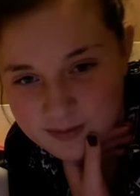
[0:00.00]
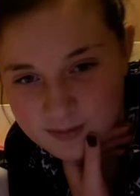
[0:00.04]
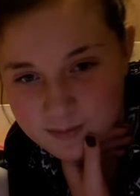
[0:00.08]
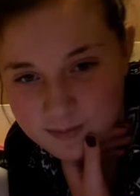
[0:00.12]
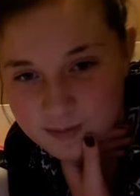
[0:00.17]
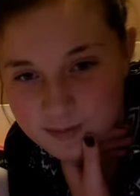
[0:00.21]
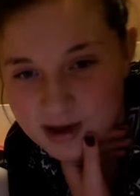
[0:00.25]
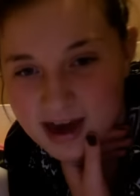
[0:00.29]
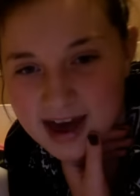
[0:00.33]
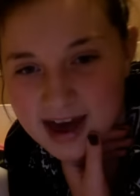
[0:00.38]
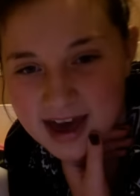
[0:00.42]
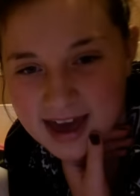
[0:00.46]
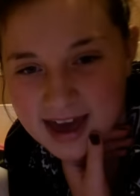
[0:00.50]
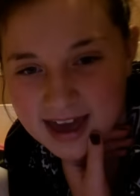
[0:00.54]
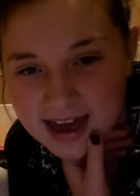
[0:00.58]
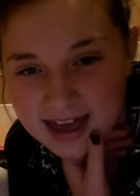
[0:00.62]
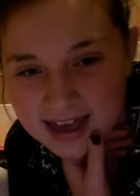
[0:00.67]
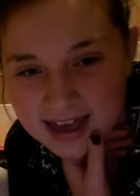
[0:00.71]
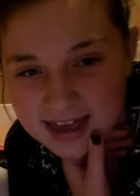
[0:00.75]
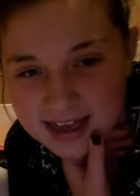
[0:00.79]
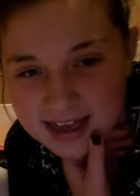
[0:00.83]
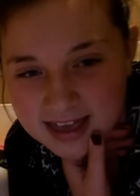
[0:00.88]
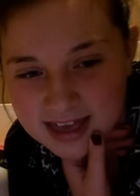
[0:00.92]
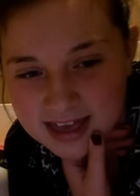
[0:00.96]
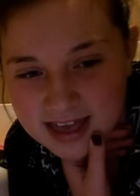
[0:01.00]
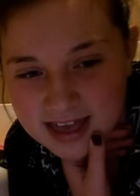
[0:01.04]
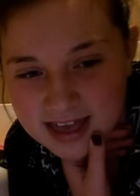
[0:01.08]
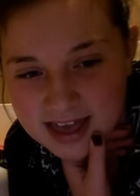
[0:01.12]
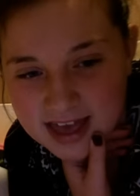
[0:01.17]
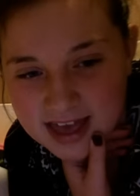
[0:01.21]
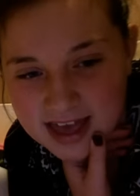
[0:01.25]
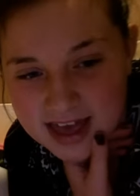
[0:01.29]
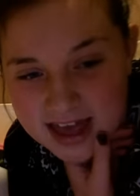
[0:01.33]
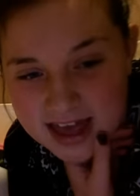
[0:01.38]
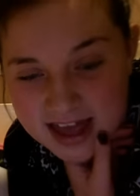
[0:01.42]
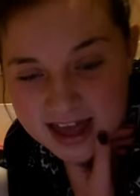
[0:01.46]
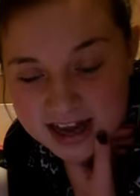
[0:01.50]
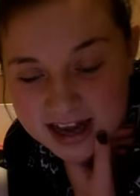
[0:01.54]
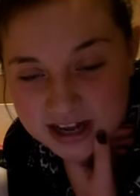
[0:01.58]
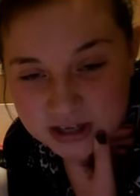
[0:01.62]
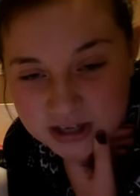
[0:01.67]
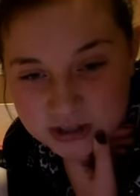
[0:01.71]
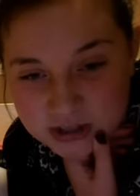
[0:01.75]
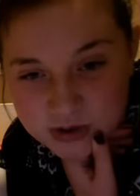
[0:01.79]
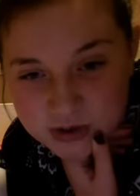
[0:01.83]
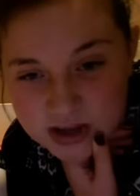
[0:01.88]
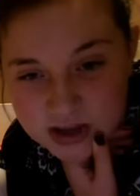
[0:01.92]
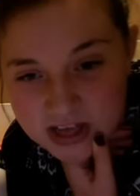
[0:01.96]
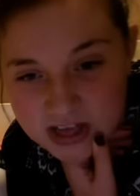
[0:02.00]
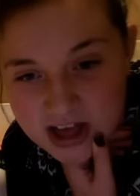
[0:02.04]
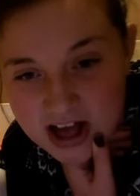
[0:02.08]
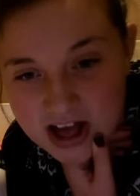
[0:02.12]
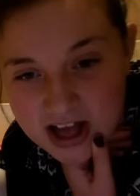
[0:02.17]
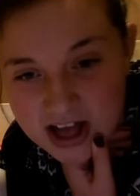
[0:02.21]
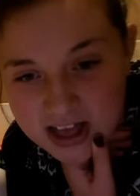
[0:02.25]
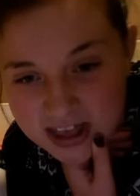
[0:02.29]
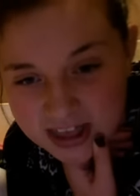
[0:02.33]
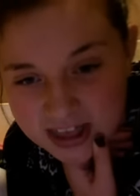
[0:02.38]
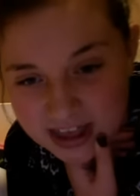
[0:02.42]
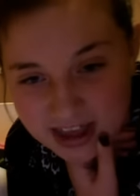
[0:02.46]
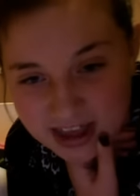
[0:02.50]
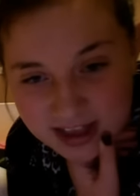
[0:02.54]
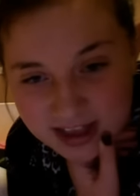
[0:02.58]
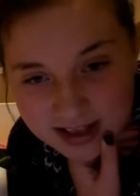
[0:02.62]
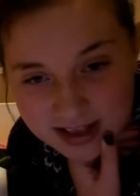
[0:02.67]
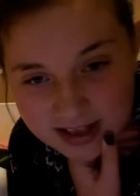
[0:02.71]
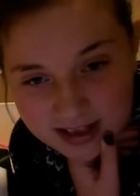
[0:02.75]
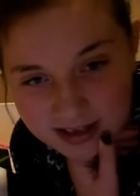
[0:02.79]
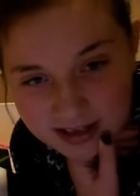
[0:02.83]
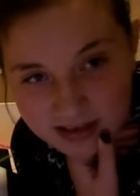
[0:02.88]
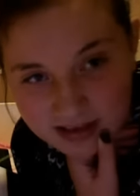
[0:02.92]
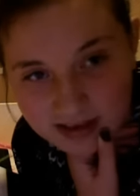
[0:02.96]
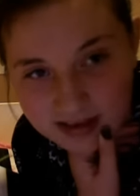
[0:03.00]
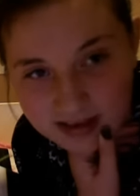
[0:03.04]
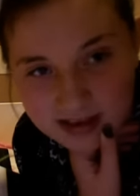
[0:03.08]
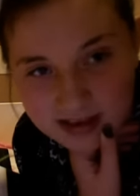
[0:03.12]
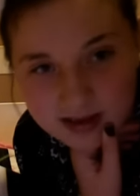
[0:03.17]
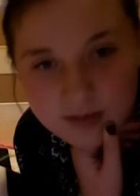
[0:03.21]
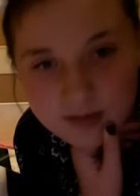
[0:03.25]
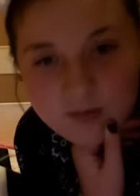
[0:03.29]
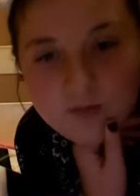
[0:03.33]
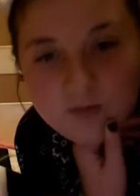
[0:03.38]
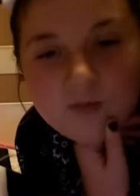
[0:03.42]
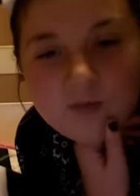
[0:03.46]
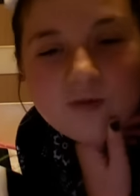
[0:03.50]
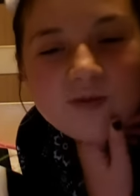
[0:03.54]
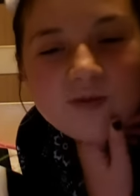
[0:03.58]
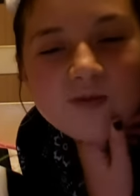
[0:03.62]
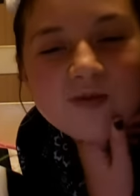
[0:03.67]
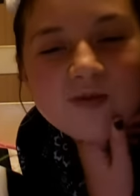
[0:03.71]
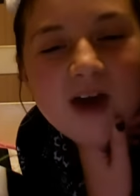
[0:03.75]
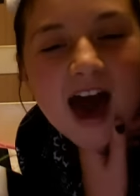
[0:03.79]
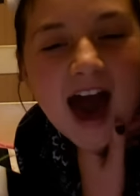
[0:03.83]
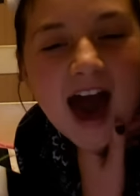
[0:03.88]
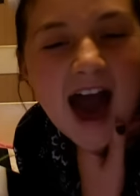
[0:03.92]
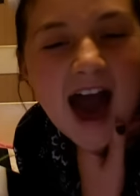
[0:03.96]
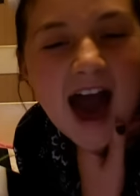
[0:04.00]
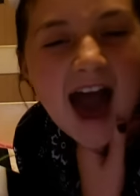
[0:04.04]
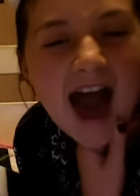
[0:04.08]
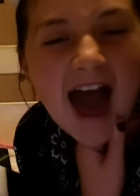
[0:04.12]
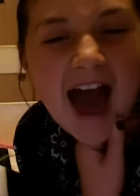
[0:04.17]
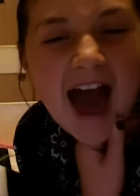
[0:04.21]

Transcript: Bye. Enjoy the holidays. And enjoy the holidays. Mwah. Mwah.